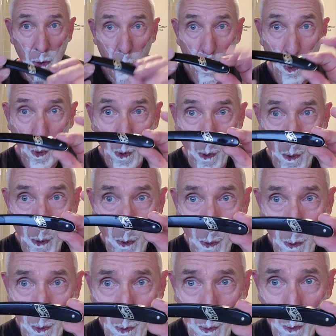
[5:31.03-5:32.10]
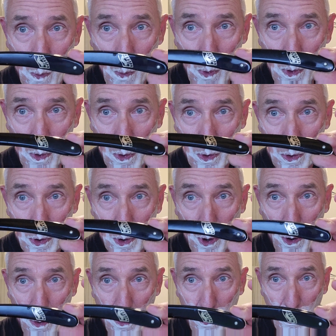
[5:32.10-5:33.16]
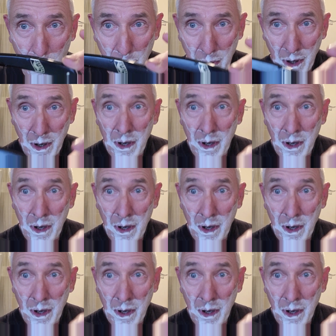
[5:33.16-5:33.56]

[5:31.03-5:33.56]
Ooh, look, gold.